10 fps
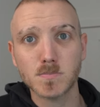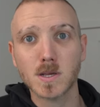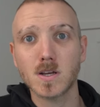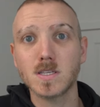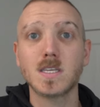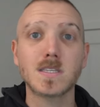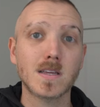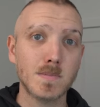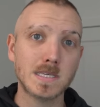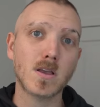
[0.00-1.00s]
because there's
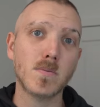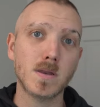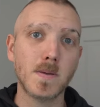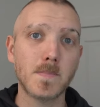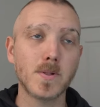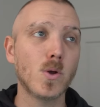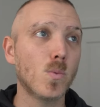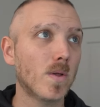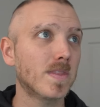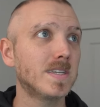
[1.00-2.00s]
going to be so many people who
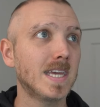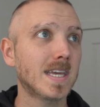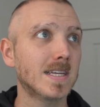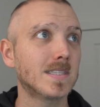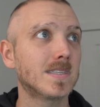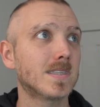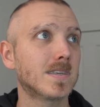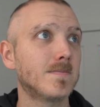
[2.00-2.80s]
want the tickets.